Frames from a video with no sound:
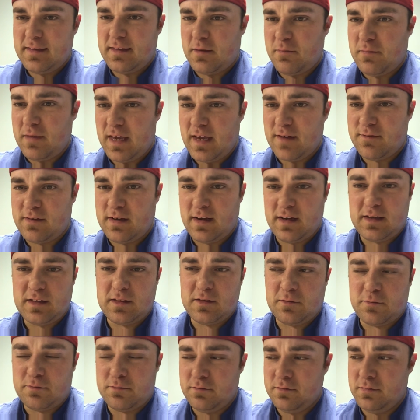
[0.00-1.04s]
that may have taken
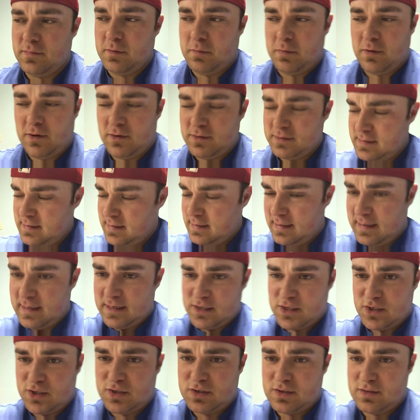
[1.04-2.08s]
the the balls in at a
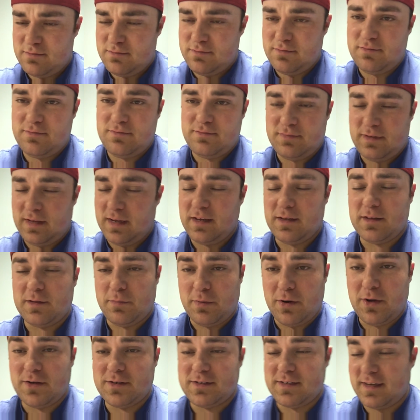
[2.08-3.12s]
taking the
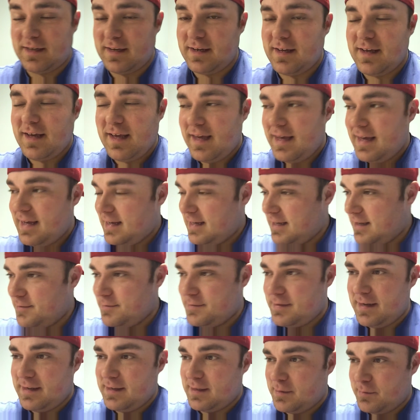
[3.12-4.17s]
balls in, um,
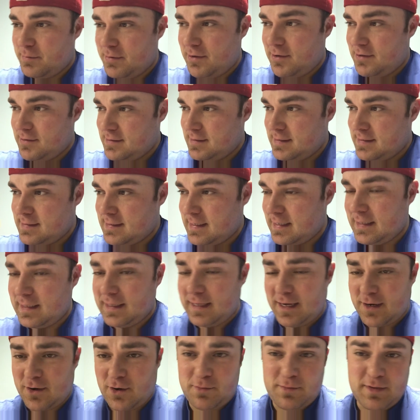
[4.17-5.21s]
taking the balls inside the
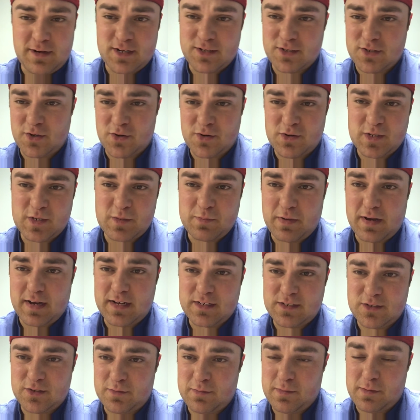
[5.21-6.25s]
locker room at a certain
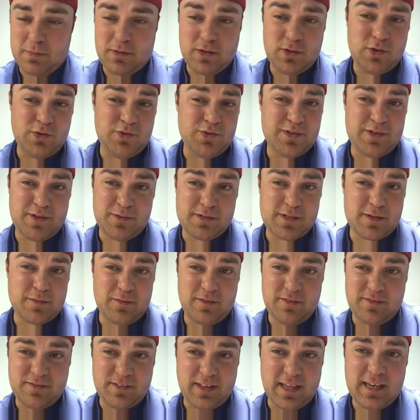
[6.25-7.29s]
spot to maybe do some
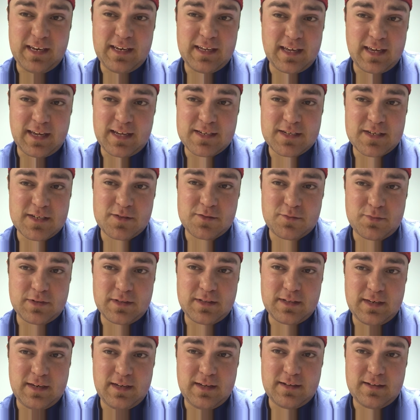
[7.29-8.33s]
deflating, I guess is what
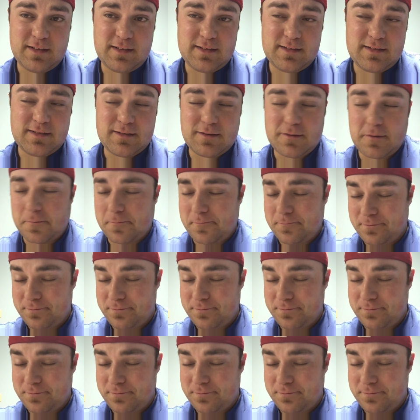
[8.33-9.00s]
the deal is.